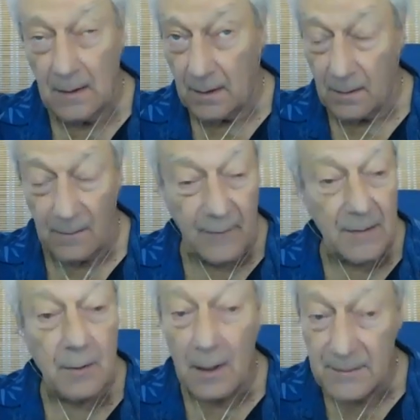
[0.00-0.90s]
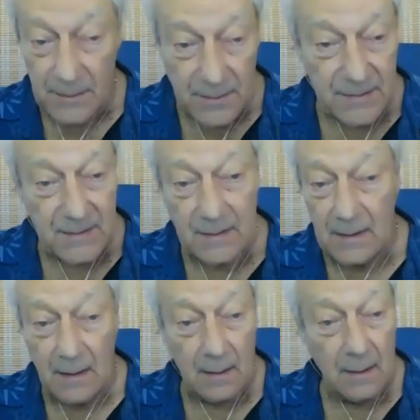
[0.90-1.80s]
you know, Fred Rogers
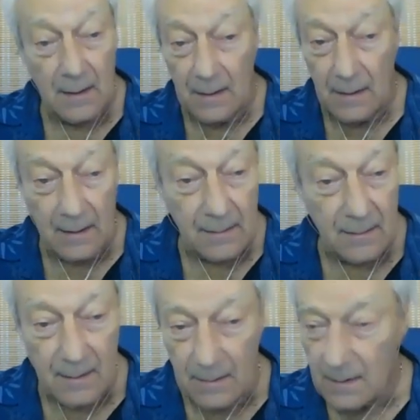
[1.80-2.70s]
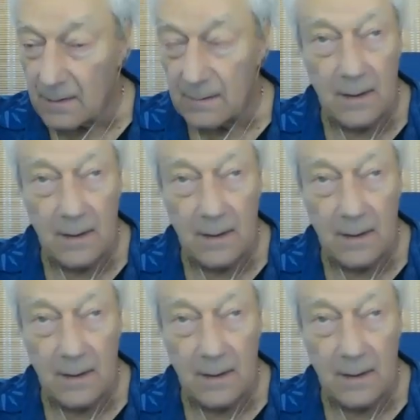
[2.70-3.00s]
and uh, and yeah.